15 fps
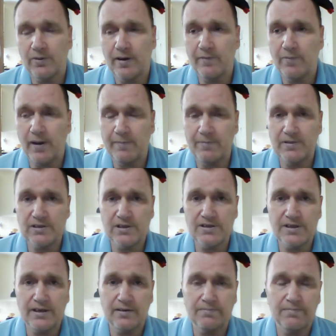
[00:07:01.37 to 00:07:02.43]
have weapons because
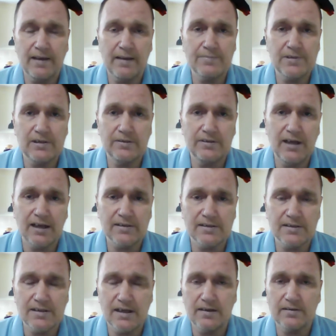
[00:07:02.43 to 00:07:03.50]
they're absolute
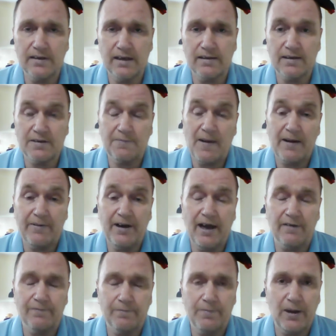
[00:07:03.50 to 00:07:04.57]
nutters, so that's fair
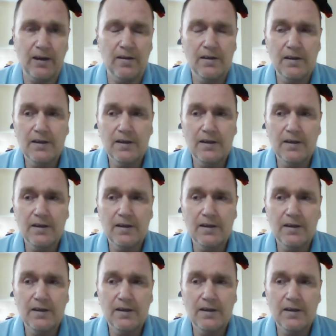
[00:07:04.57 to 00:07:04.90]
enough. But